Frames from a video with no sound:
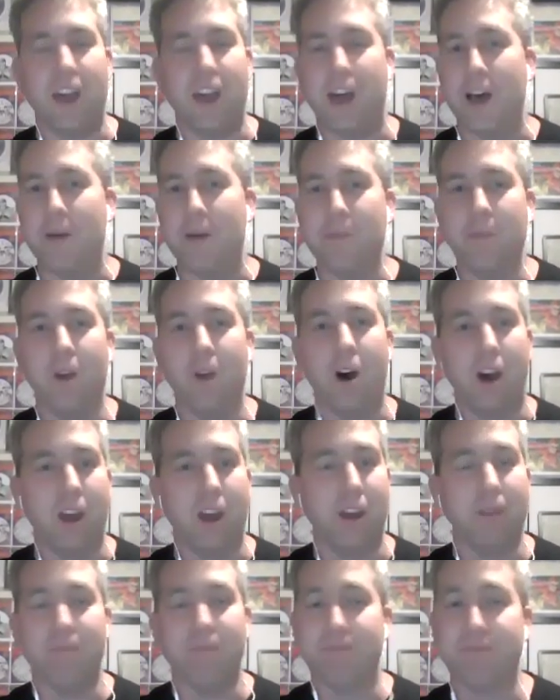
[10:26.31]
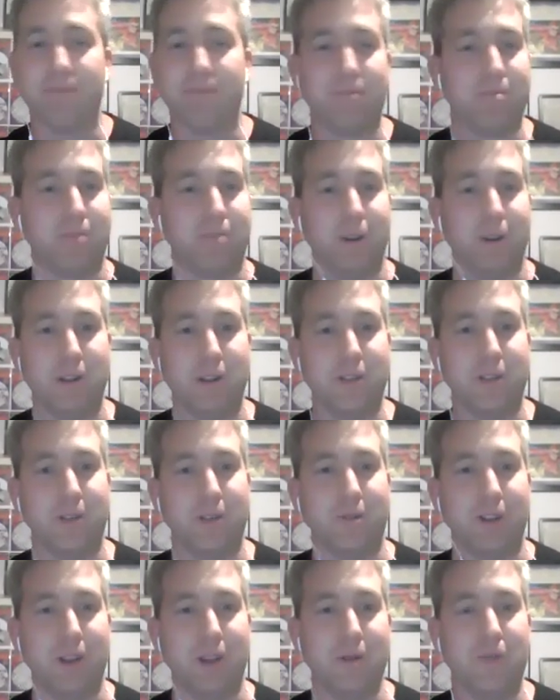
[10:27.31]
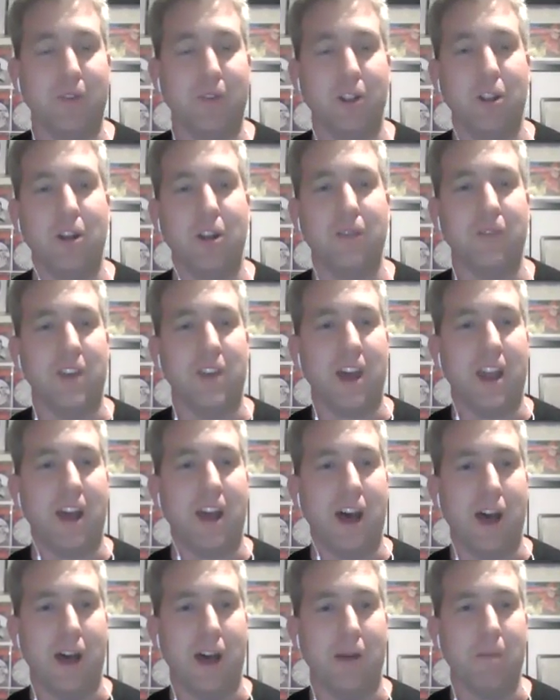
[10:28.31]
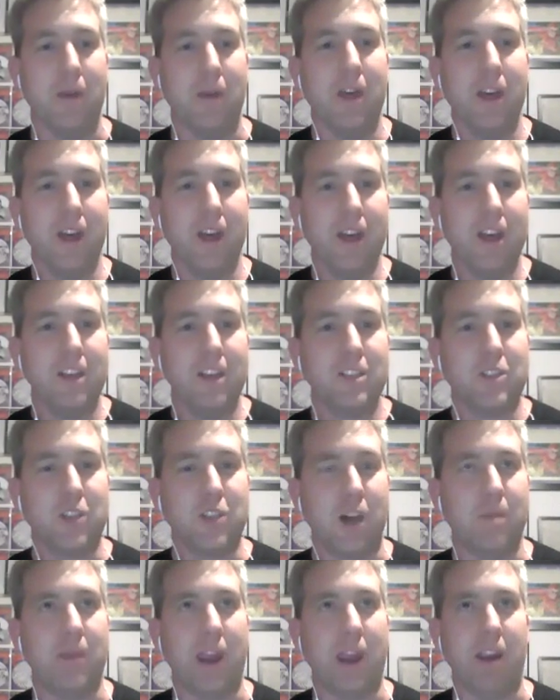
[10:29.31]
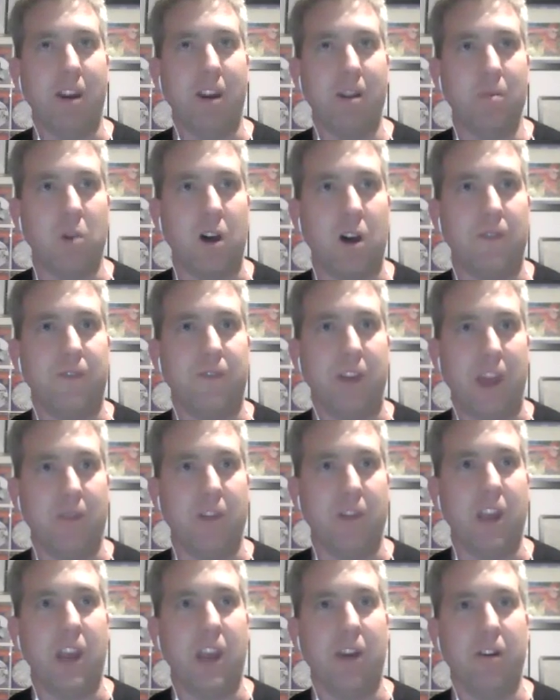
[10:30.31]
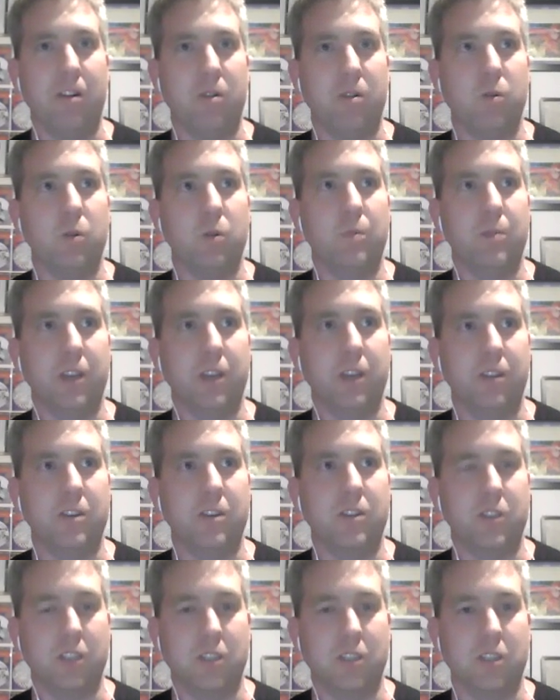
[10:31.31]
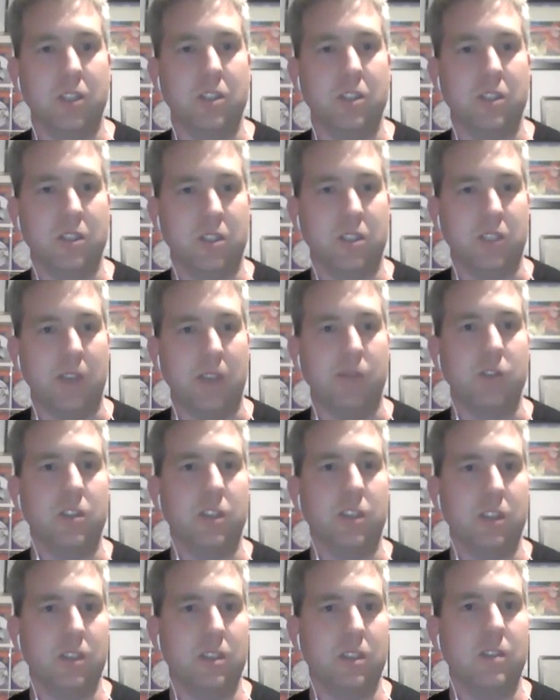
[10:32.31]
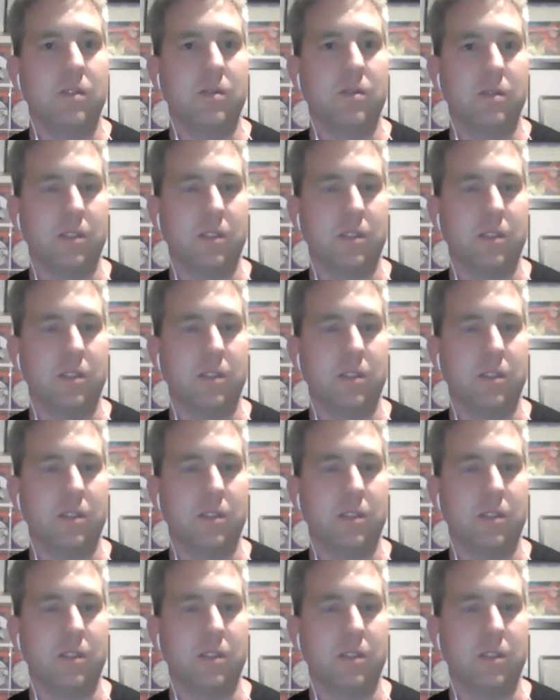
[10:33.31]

Um, I pretty much agree with a lot of that. Uh, Sy Barry, my favourite era would be the sixties and seventies.